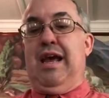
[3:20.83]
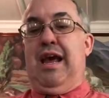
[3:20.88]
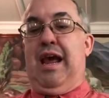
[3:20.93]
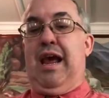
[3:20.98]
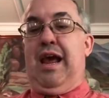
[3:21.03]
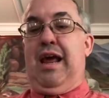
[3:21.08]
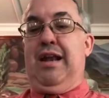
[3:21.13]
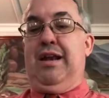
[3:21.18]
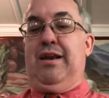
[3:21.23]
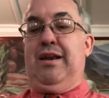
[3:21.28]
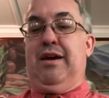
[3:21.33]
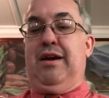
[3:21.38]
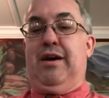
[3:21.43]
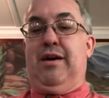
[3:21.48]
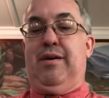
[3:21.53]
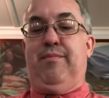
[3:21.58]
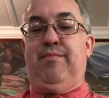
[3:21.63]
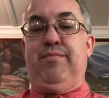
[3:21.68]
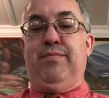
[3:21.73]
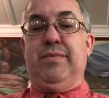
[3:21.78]
And
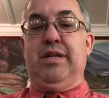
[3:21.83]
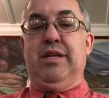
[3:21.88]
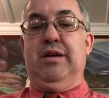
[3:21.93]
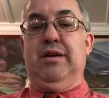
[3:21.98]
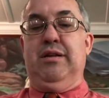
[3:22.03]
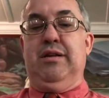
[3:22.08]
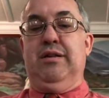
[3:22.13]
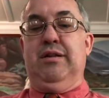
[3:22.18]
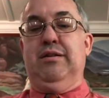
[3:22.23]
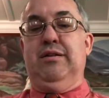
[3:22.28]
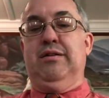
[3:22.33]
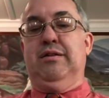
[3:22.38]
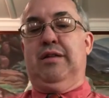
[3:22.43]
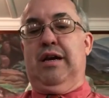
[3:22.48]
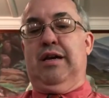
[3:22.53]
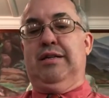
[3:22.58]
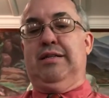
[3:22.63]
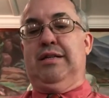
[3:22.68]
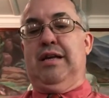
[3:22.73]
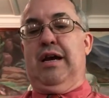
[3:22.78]
um,
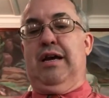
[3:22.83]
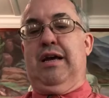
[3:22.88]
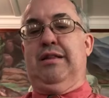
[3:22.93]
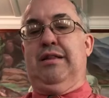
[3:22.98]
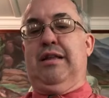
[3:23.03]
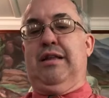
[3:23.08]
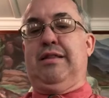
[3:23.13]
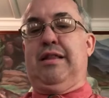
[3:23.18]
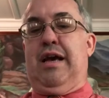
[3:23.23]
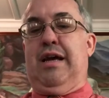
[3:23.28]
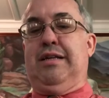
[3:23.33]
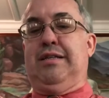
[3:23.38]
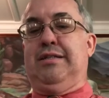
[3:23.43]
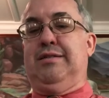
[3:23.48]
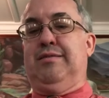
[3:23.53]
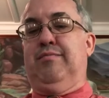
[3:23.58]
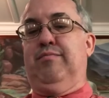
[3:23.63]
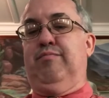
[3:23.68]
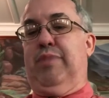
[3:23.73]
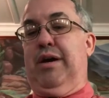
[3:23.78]
they say that
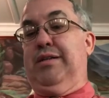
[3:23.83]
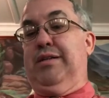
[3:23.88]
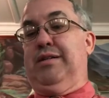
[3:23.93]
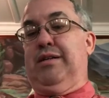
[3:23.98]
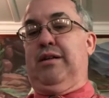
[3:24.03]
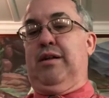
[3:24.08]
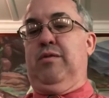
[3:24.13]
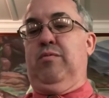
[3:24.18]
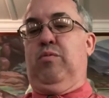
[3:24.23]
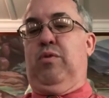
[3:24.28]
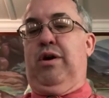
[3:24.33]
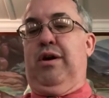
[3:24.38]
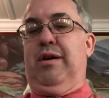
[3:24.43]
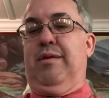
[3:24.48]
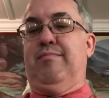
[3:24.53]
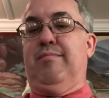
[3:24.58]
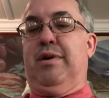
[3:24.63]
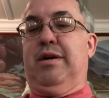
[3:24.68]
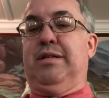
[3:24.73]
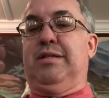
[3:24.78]
that's basically what
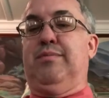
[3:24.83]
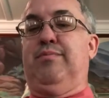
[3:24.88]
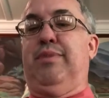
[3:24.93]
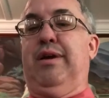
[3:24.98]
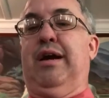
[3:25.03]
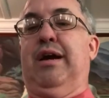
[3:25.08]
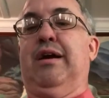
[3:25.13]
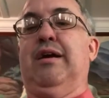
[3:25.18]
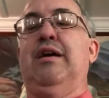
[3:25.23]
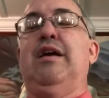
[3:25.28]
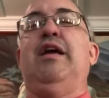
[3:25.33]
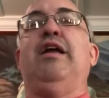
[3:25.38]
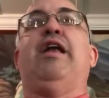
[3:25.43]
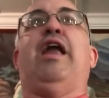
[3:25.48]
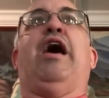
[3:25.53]
it must be.